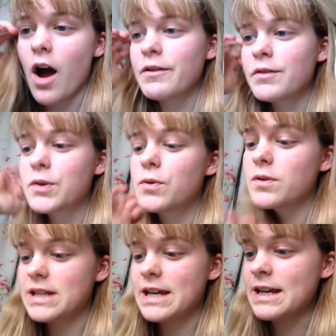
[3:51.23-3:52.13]
I
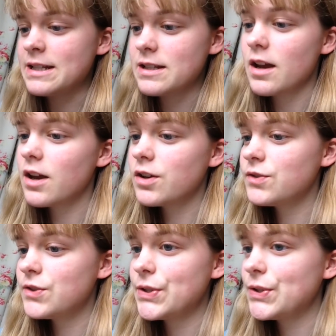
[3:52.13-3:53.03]
recorded
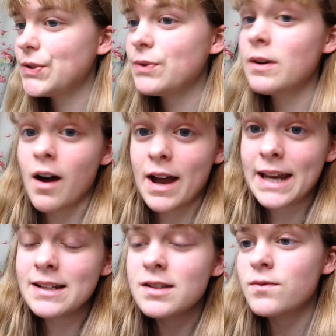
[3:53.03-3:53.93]
2
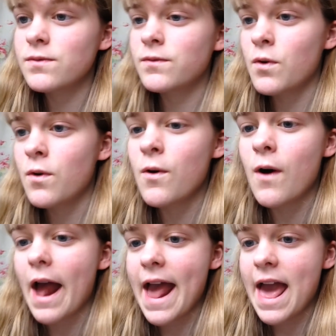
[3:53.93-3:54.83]
lines
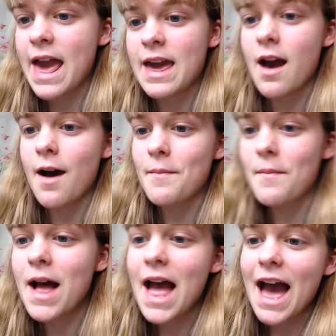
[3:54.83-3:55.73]
for a
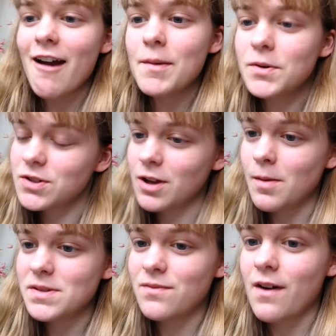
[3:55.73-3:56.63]
Harry Potter and the
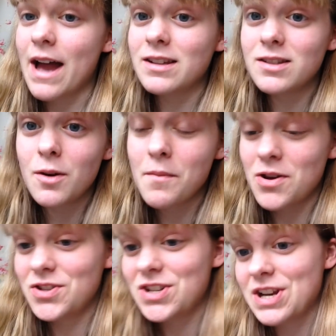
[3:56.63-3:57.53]
Goblet of Fire stop
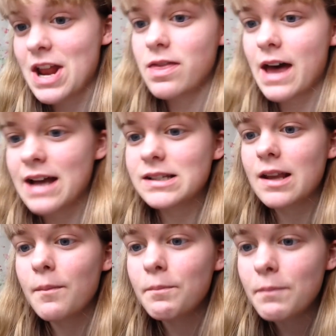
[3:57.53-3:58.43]
motion that
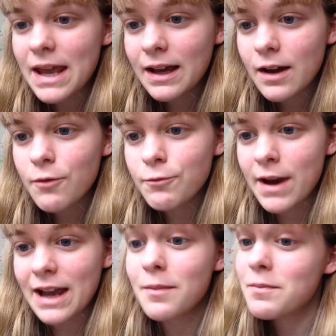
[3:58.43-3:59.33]
Big
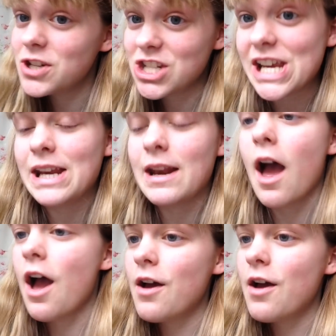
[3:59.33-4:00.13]
Rick Machine